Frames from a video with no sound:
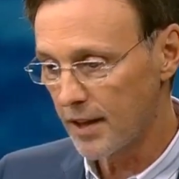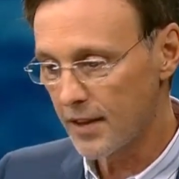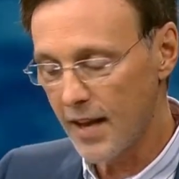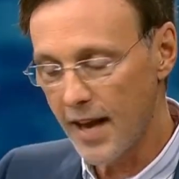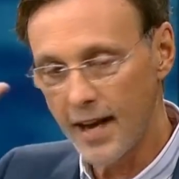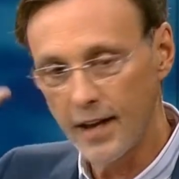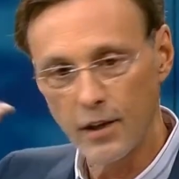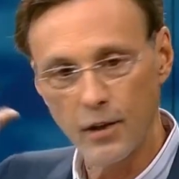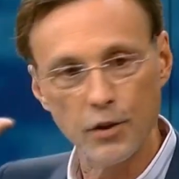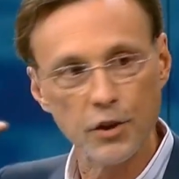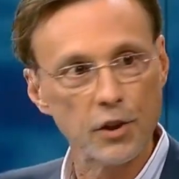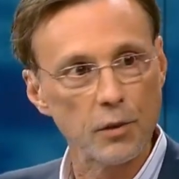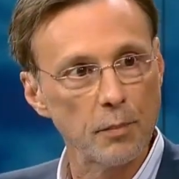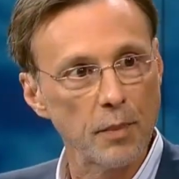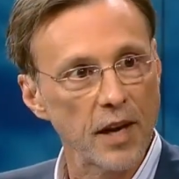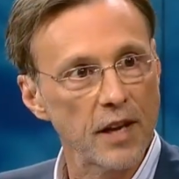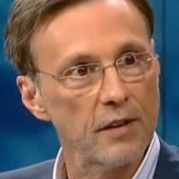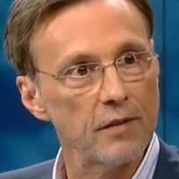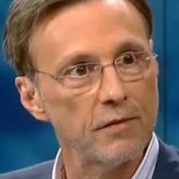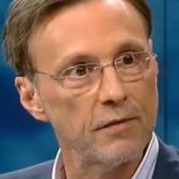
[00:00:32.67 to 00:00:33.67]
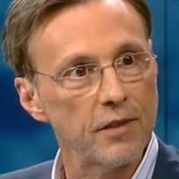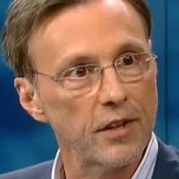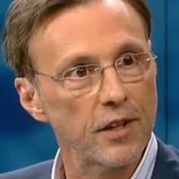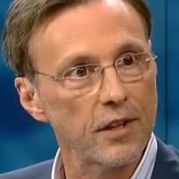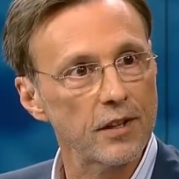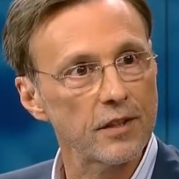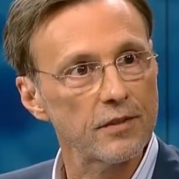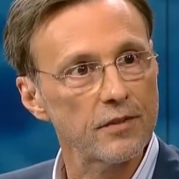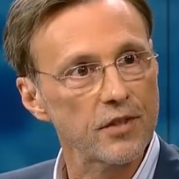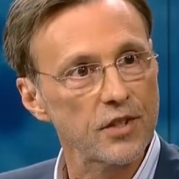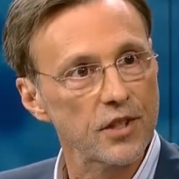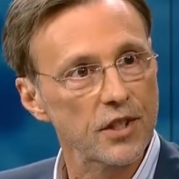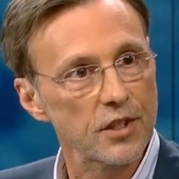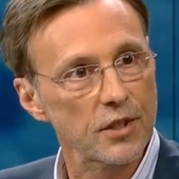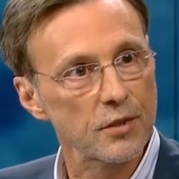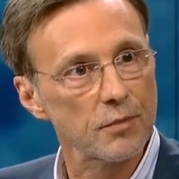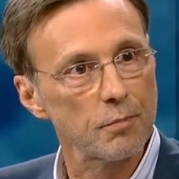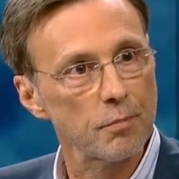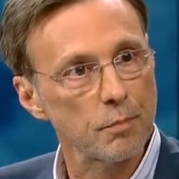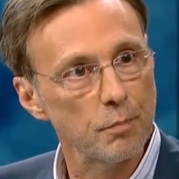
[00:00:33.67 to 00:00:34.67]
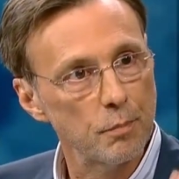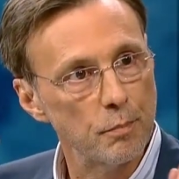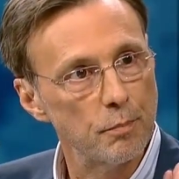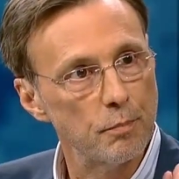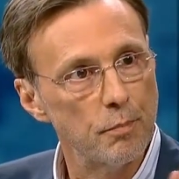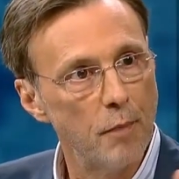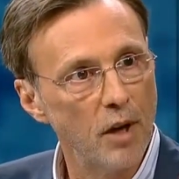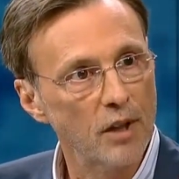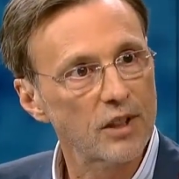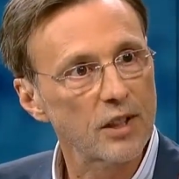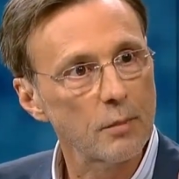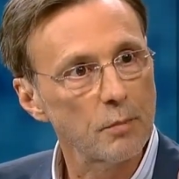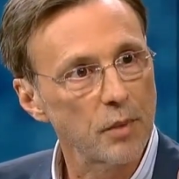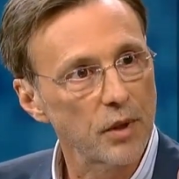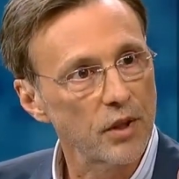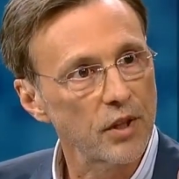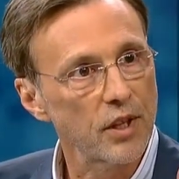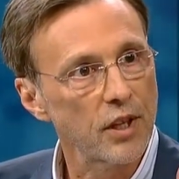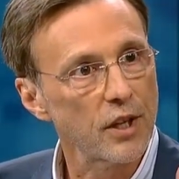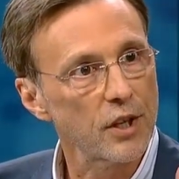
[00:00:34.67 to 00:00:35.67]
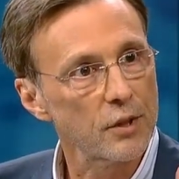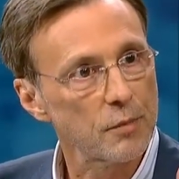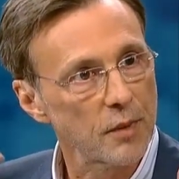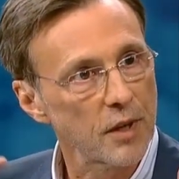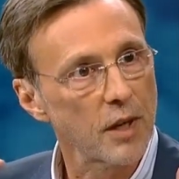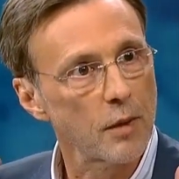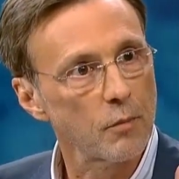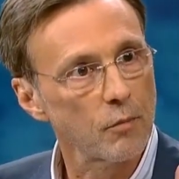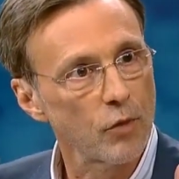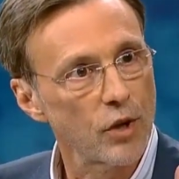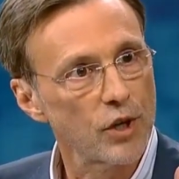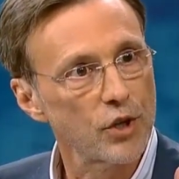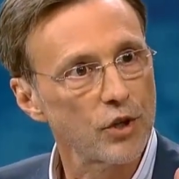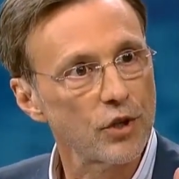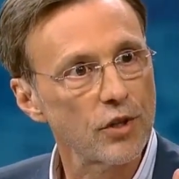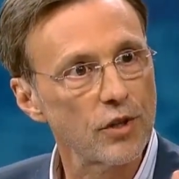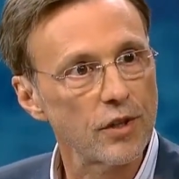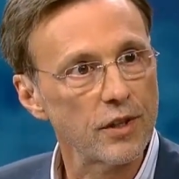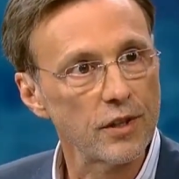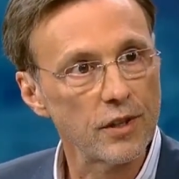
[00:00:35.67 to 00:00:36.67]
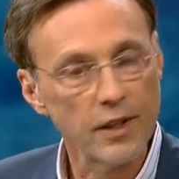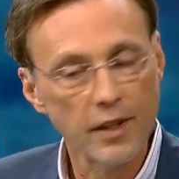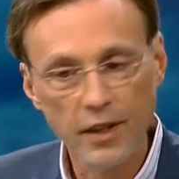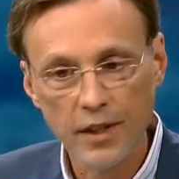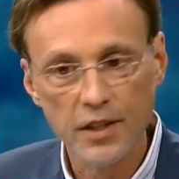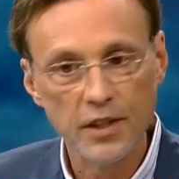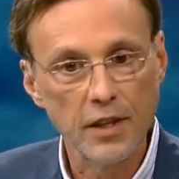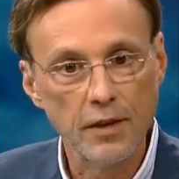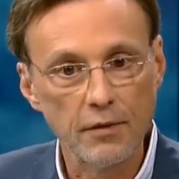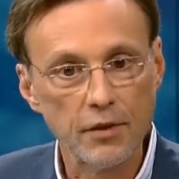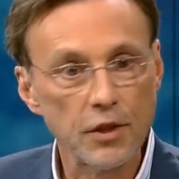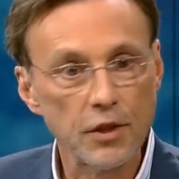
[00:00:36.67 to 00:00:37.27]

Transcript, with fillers: like that and goes to Bentonville, and six multi billionaires become richer and San